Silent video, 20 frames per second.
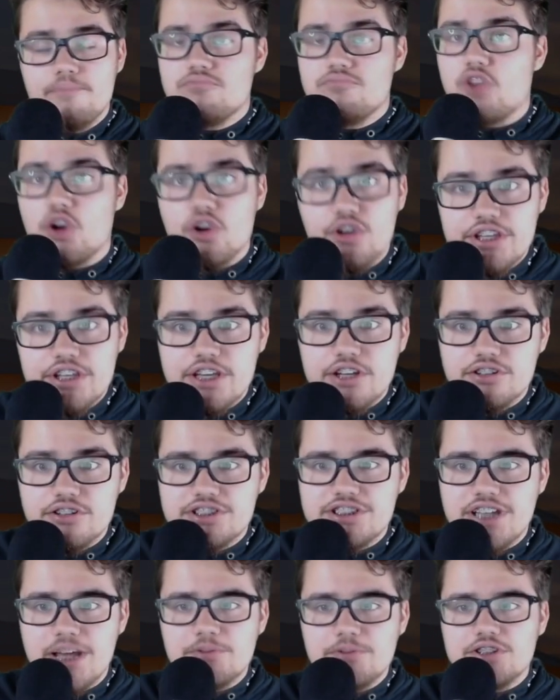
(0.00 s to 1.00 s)
30
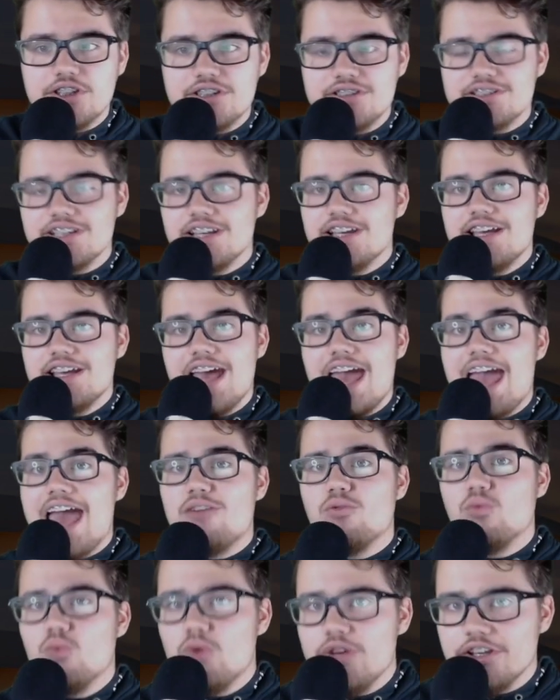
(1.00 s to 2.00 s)
interceptions at
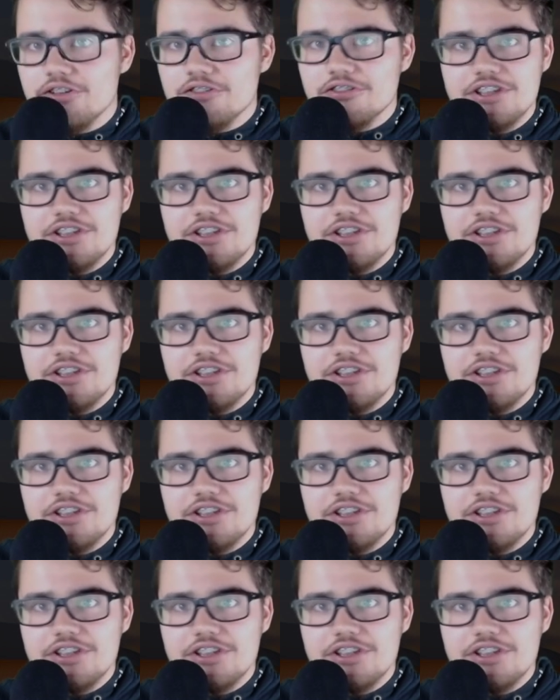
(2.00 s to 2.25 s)
will.